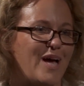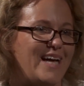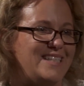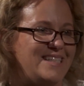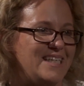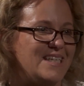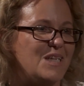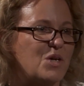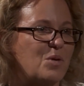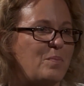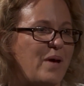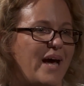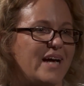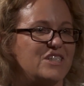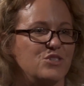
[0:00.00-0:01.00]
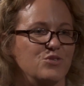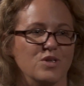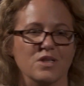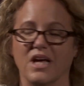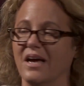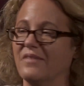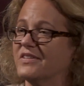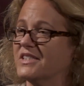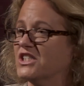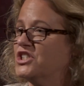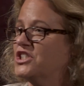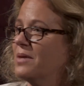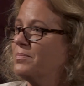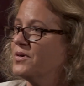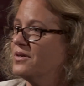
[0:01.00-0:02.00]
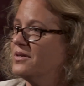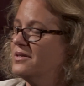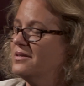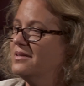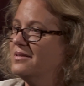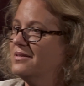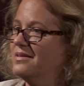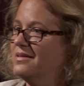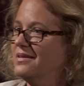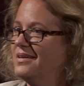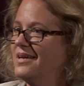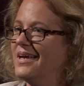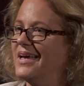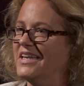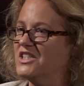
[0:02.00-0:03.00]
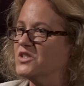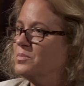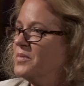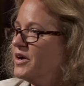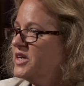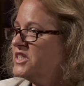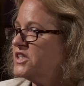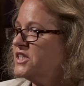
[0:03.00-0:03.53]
idyllic, pastoral life as a shepherd. And he's married